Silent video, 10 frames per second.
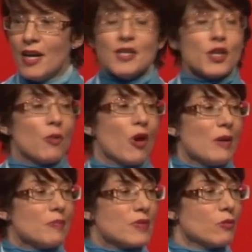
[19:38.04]
So
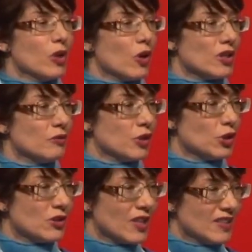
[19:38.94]
perhaps when
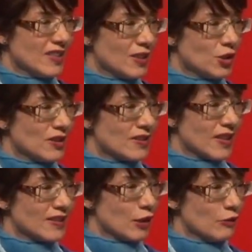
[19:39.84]
artificial intelligence
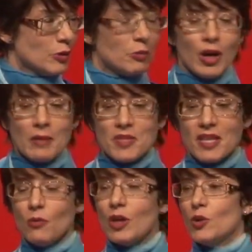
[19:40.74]
takes over, perhaps
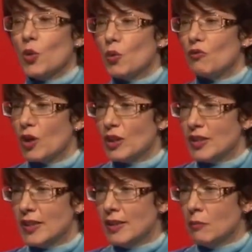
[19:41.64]
then we can all
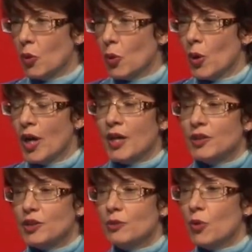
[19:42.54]
volunteer more,
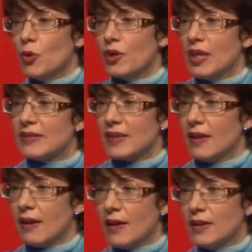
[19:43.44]
do more things
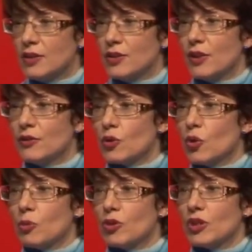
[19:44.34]
aligned to those
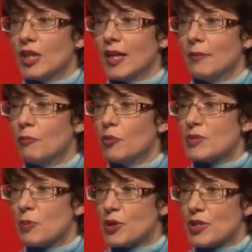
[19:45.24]
corporate
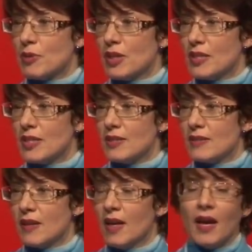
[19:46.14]

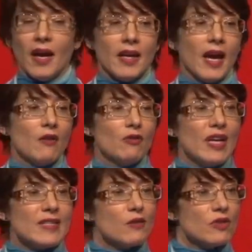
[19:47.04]
responsibilities, and have
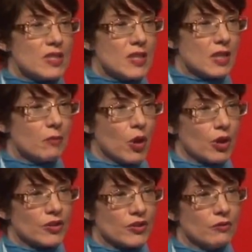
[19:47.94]
less of a tick
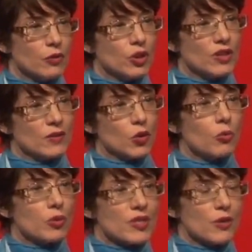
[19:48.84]
box for just
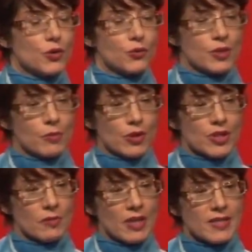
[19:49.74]
corporate social
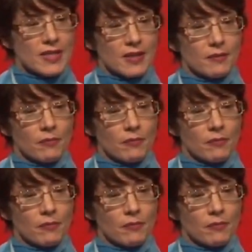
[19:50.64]
responsibility.